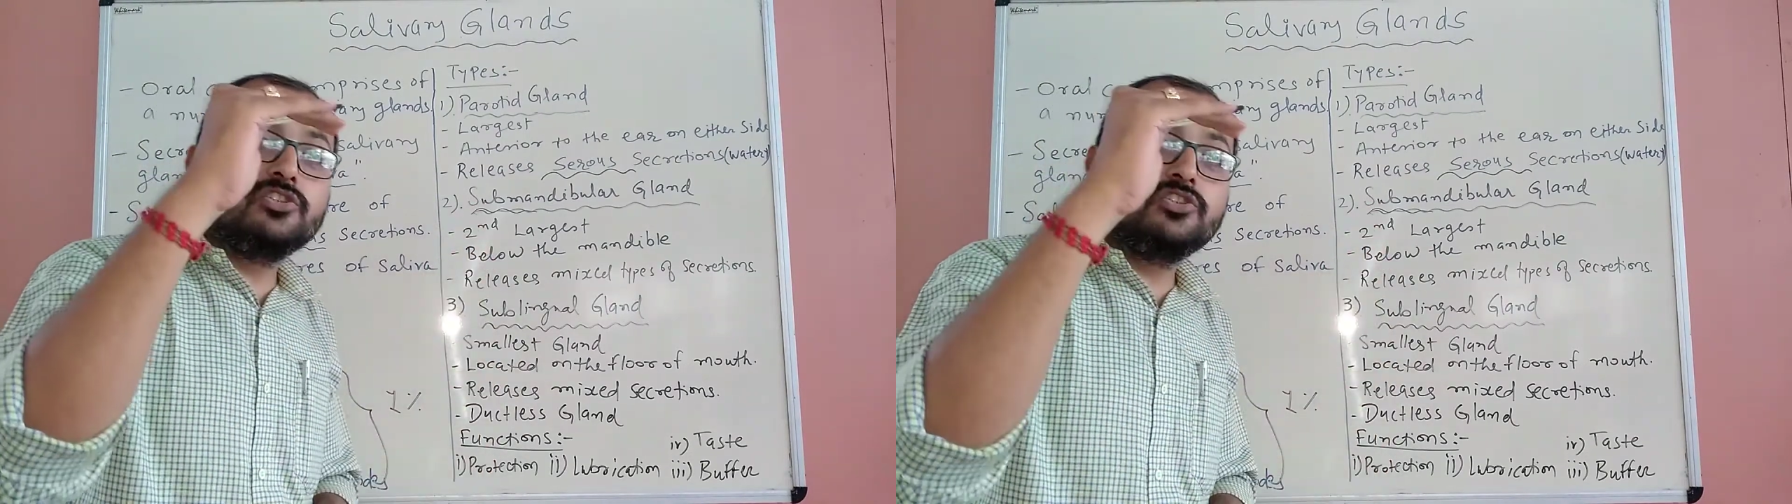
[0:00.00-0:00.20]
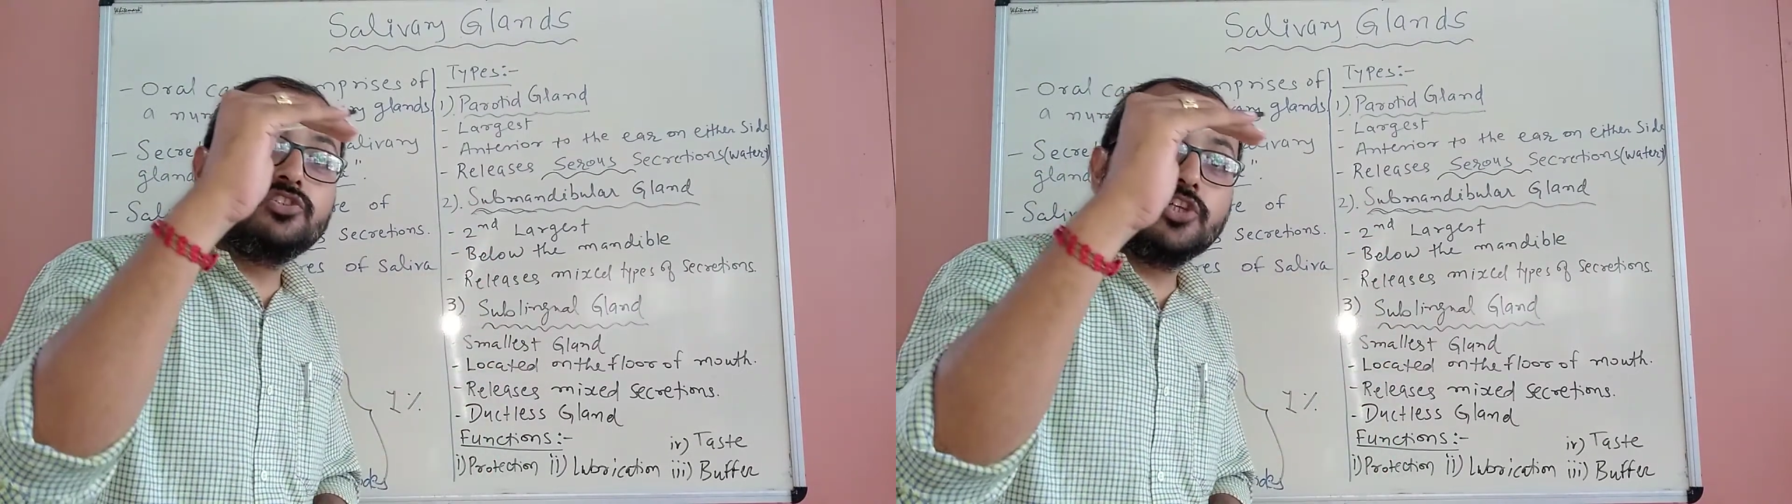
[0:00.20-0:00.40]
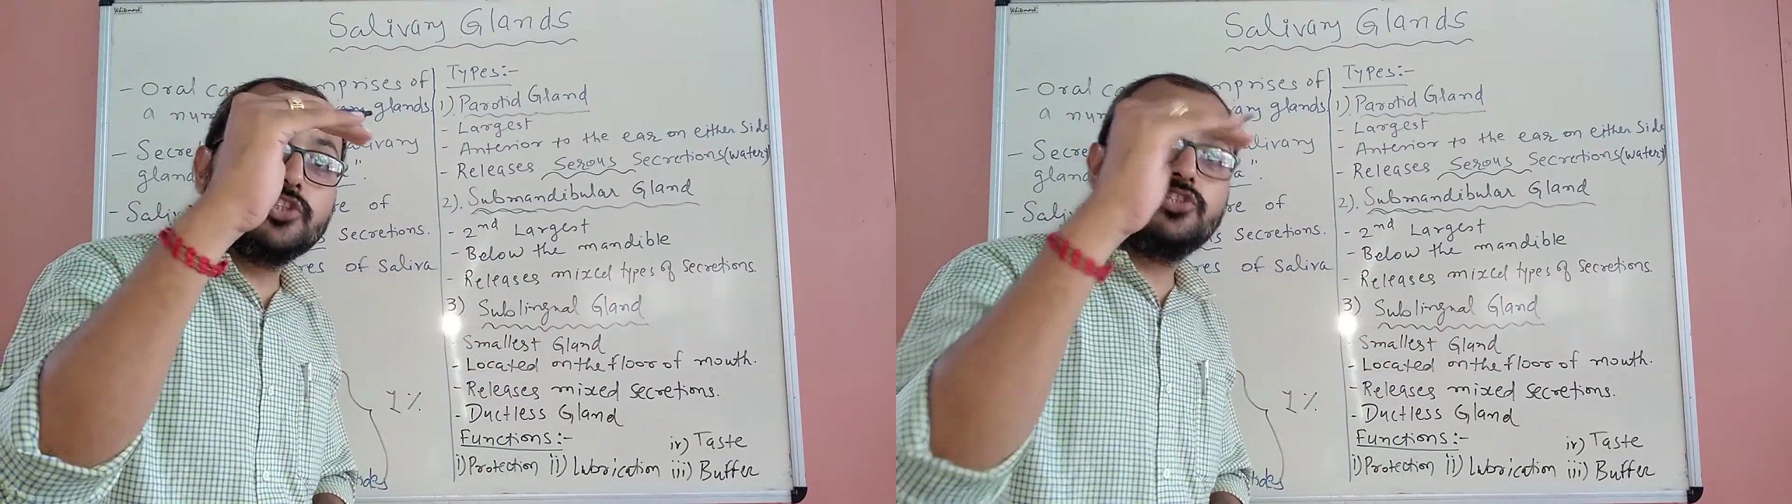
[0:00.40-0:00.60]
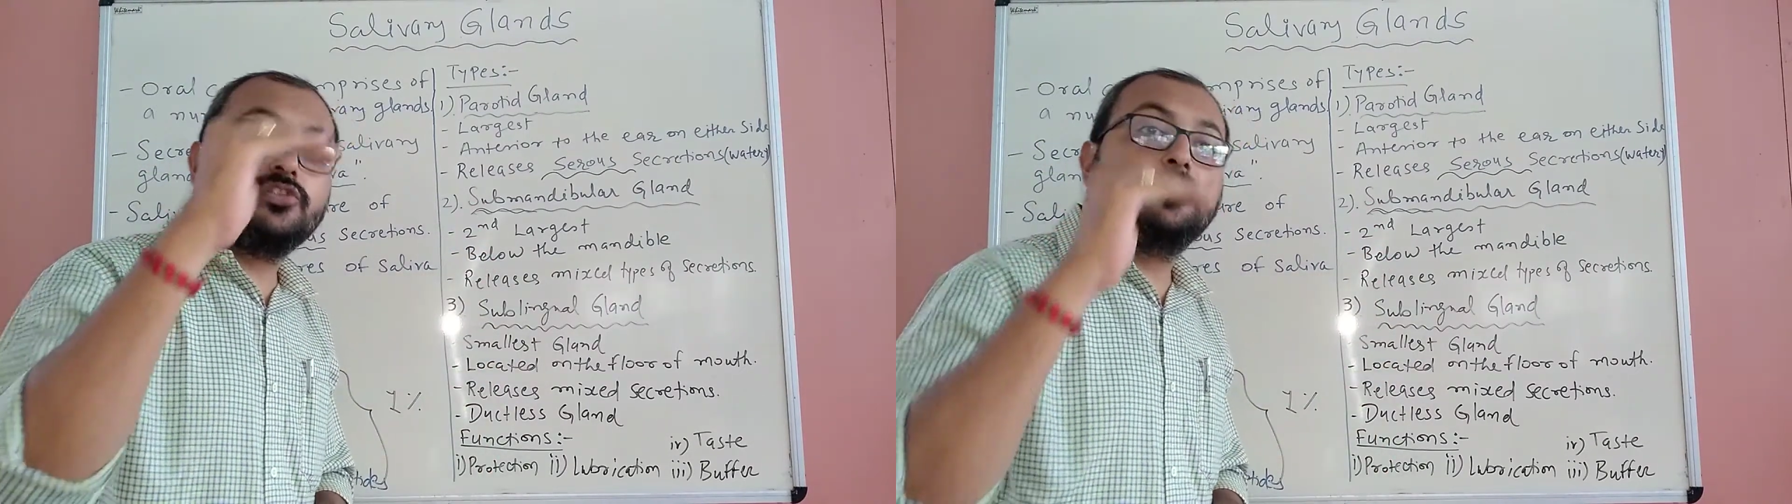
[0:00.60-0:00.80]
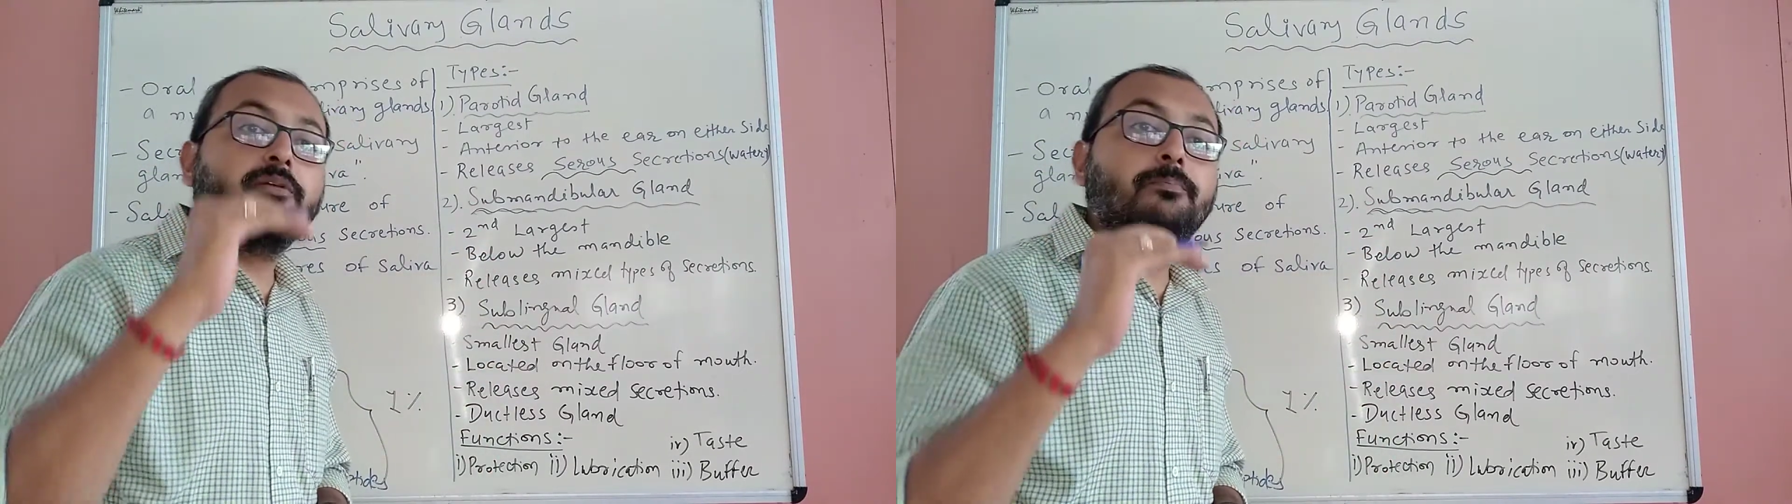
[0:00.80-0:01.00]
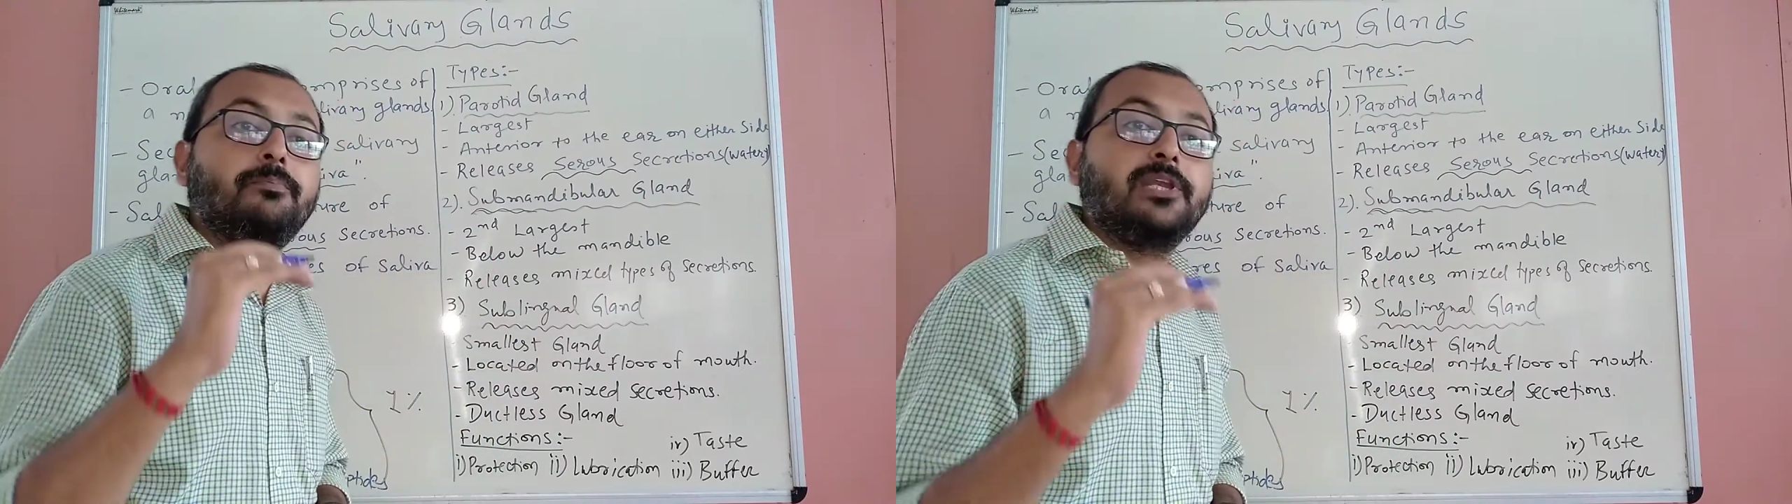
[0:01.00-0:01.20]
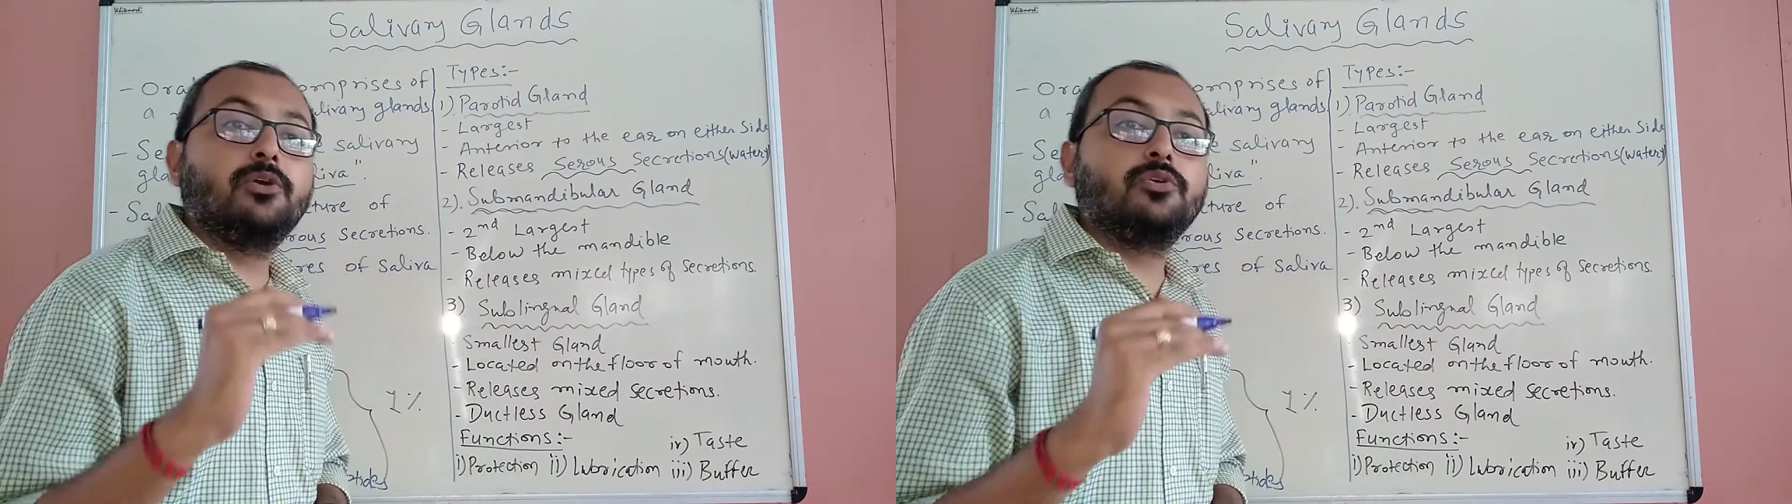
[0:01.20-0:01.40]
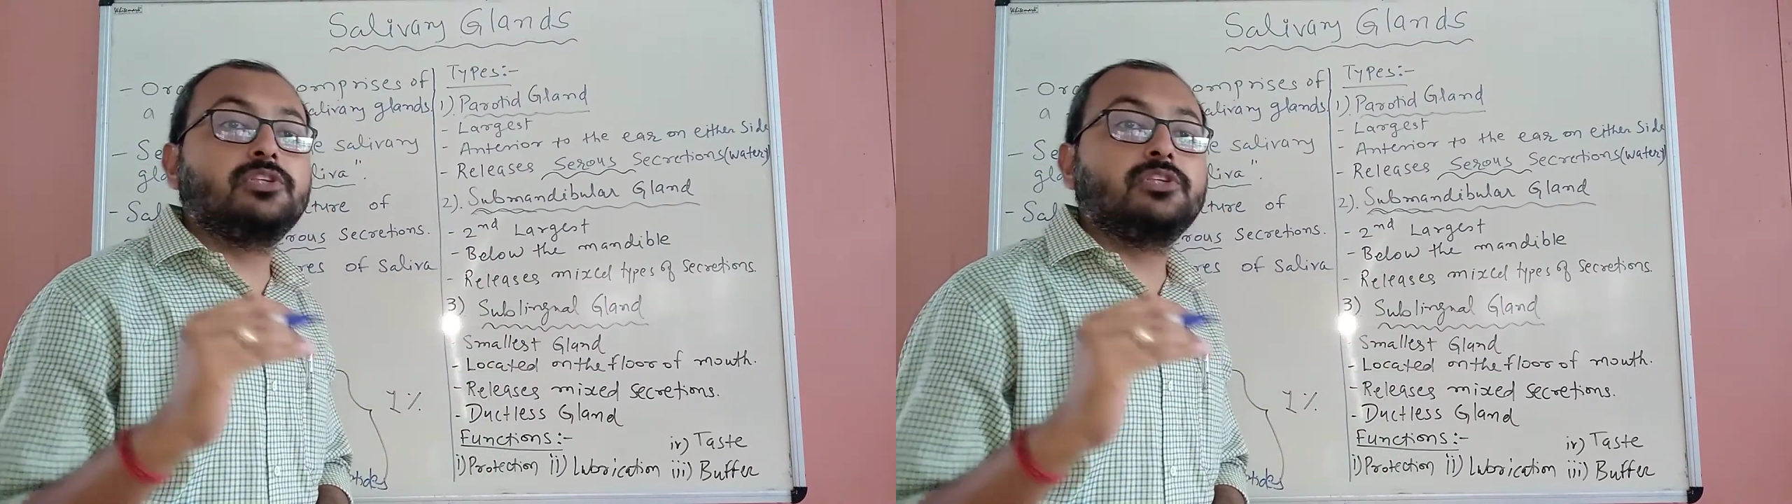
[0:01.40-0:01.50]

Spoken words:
just below